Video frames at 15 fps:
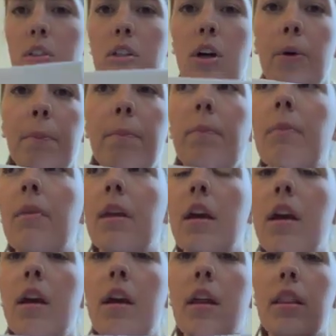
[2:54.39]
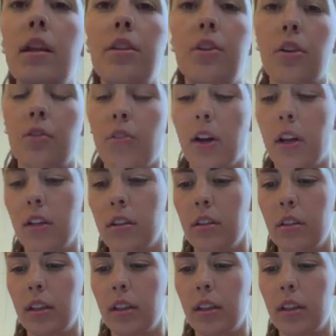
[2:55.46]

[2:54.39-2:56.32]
So these are fun